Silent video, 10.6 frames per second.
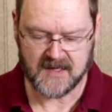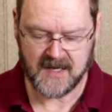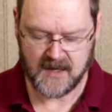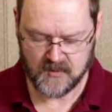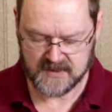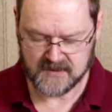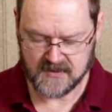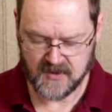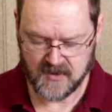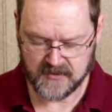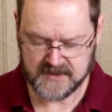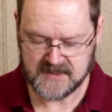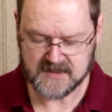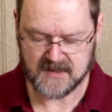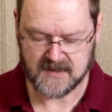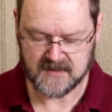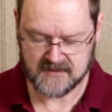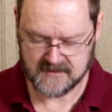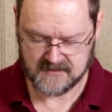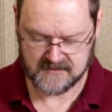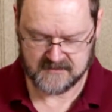I wouldn't call these a
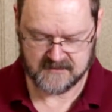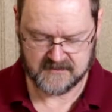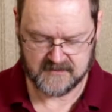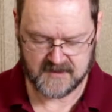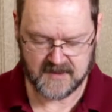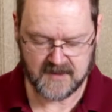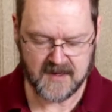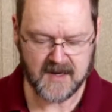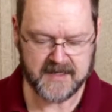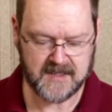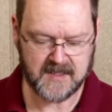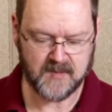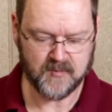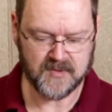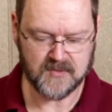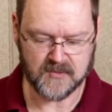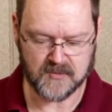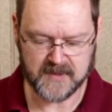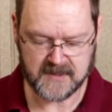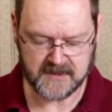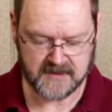hiking boot,
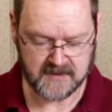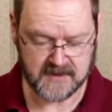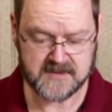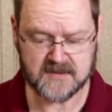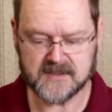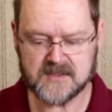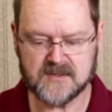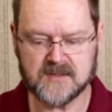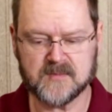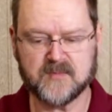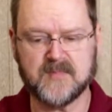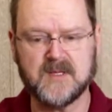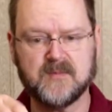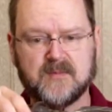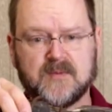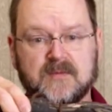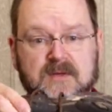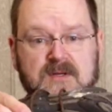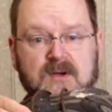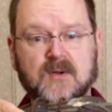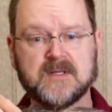really. Let's do the
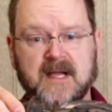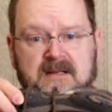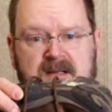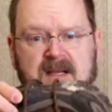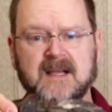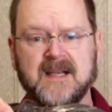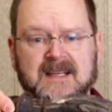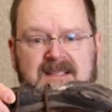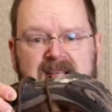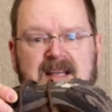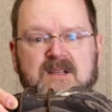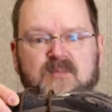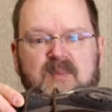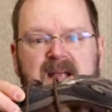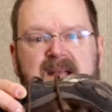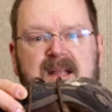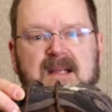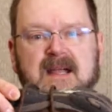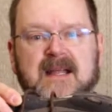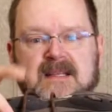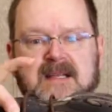sole test. See, that's bending
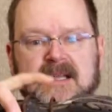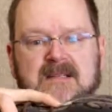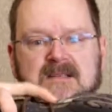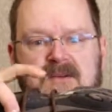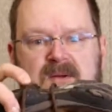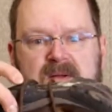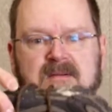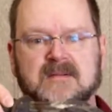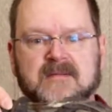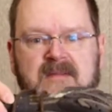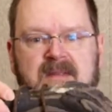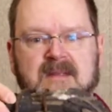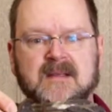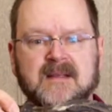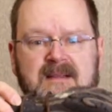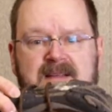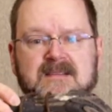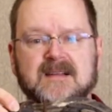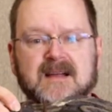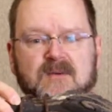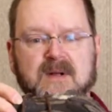at the insole. That's
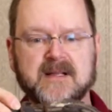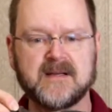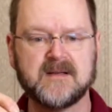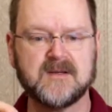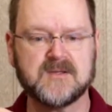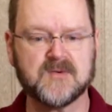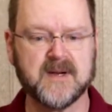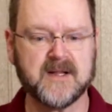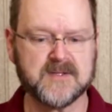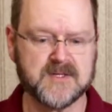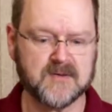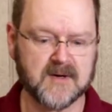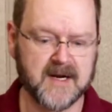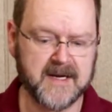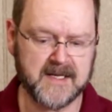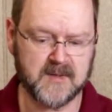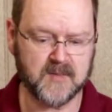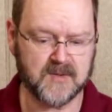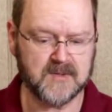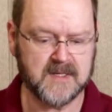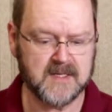not really a good trail shoe or a hiking boot.